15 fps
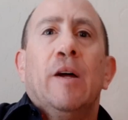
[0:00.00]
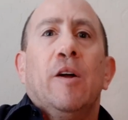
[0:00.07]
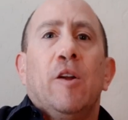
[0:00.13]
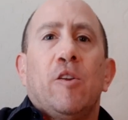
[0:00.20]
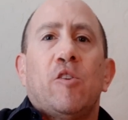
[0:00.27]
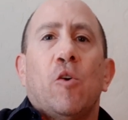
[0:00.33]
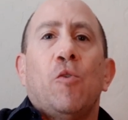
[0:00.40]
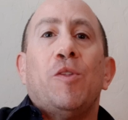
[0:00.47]

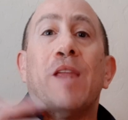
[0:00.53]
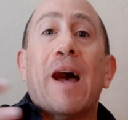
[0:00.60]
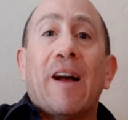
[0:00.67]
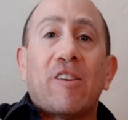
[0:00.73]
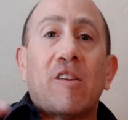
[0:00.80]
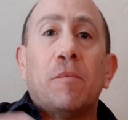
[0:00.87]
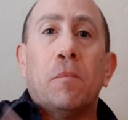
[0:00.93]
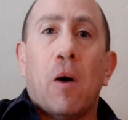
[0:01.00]
So
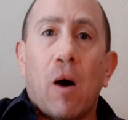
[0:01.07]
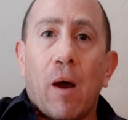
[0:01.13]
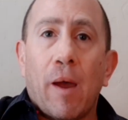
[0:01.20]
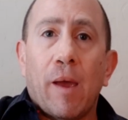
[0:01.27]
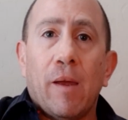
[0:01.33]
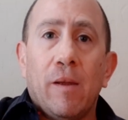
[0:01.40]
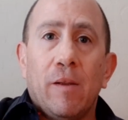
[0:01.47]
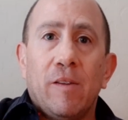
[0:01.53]
that's
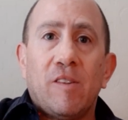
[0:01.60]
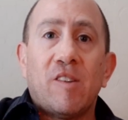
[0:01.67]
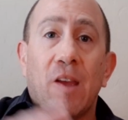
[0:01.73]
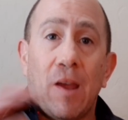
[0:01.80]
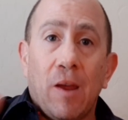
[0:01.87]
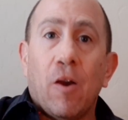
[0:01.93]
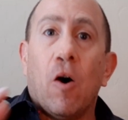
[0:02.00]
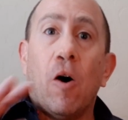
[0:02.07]
my
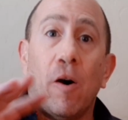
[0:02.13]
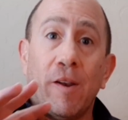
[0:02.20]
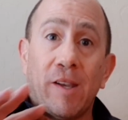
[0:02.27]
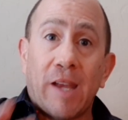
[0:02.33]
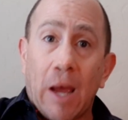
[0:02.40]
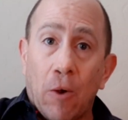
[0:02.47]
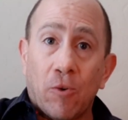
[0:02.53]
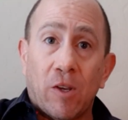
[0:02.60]
take on
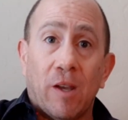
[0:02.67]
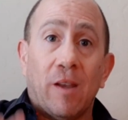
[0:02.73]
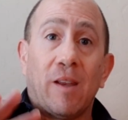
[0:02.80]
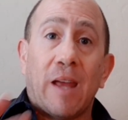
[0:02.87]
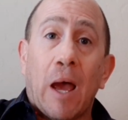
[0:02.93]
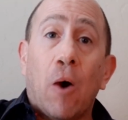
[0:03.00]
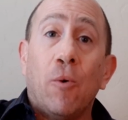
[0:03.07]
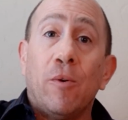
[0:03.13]
counting.
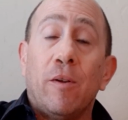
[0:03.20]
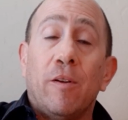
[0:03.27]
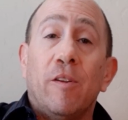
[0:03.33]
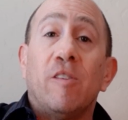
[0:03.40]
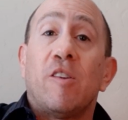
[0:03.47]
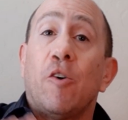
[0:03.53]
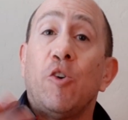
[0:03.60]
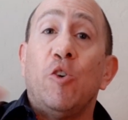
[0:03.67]
Count
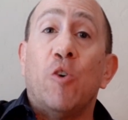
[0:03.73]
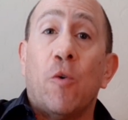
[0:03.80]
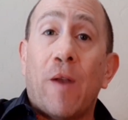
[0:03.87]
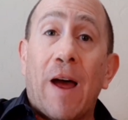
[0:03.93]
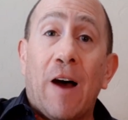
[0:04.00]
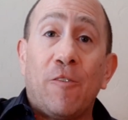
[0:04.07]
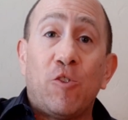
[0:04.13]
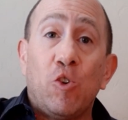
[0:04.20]
until you don't
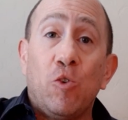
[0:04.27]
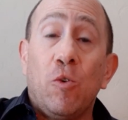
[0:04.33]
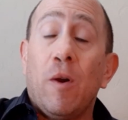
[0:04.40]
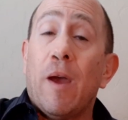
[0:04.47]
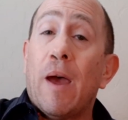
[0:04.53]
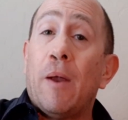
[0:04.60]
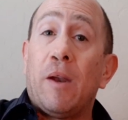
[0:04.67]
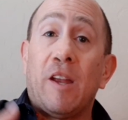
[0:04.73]
have to,
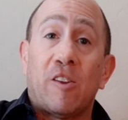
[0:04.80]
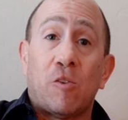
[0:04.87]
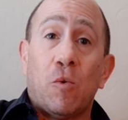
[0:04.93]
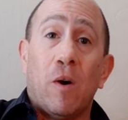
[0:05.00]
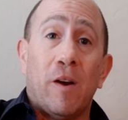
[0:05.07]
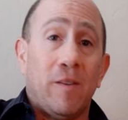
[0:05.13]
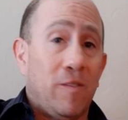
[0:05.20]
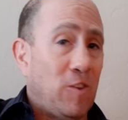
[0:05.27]
and guess
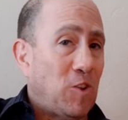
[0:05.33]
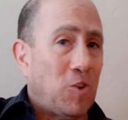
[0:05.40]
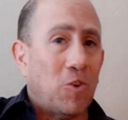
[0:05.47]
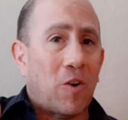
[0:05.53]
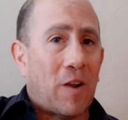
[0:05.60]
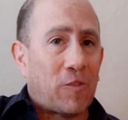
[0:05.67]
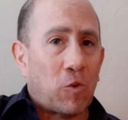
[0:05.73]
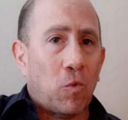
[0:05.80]
what? You
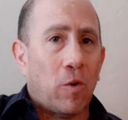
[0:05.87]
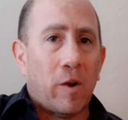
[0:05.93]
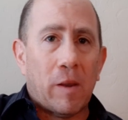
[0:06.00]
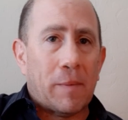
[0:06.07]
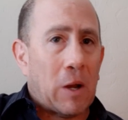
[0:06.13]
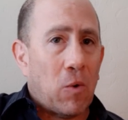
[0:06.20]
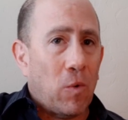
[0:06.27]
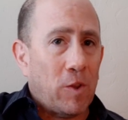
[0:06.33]
don't have to worry
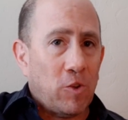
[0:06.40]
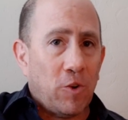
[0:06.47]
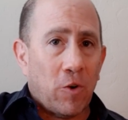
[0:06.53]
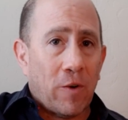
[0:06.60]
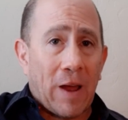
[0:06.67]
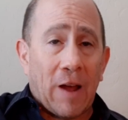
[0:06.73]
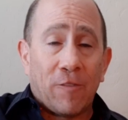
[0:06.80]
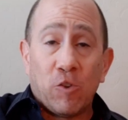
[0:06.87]
about when you
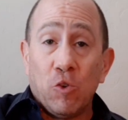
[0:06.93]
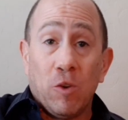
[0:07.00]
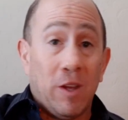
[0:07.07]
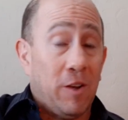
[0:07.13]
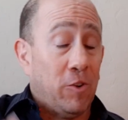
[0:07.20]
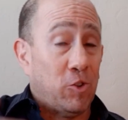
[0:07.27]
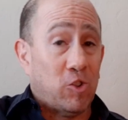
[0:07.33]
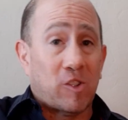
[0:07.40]
don't have to.
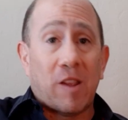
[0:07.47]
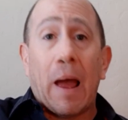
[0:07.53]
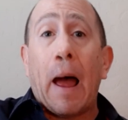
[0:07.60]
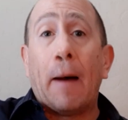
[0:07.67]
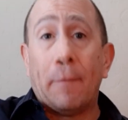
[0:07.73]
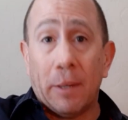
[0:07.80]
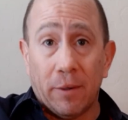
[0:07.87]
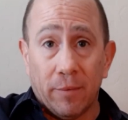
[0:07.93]
It'll just
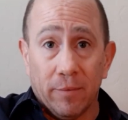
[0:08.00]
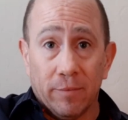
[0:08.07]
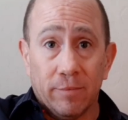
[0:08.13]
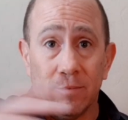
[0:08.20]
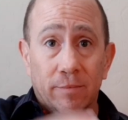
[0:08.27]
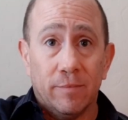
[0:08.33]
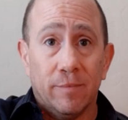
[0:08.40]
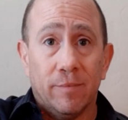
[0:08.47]
happen.
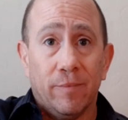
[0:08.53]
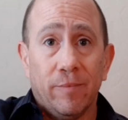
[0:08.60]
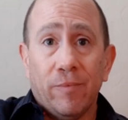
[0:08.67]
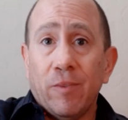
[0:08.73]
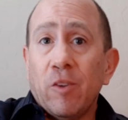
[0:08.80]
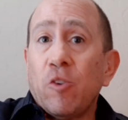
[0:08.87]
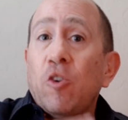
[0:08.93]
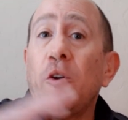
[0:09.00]

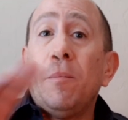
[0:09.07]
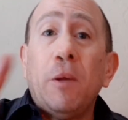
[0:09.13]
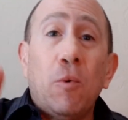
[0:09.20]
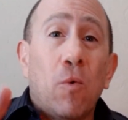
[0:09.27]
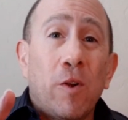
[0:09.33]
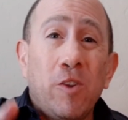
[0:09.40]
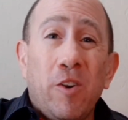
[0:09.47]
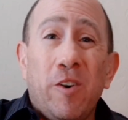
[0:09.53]
Could be
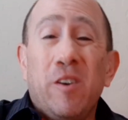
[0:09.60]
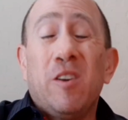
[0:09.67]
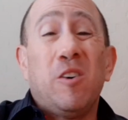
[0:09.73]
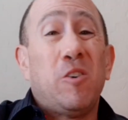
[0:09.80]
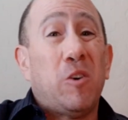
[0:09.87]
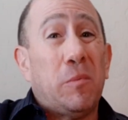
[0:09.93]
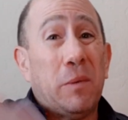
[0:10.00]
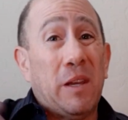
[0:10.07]
1 year,
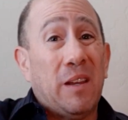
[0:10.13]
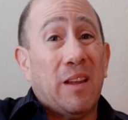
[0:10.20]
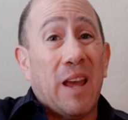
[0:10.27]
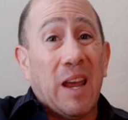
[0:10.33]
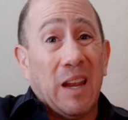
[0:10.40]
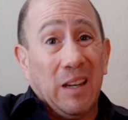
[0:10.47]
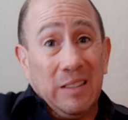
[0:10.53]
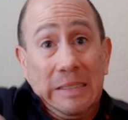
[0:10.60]
could be
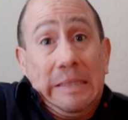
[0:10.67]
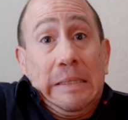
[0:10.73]
8.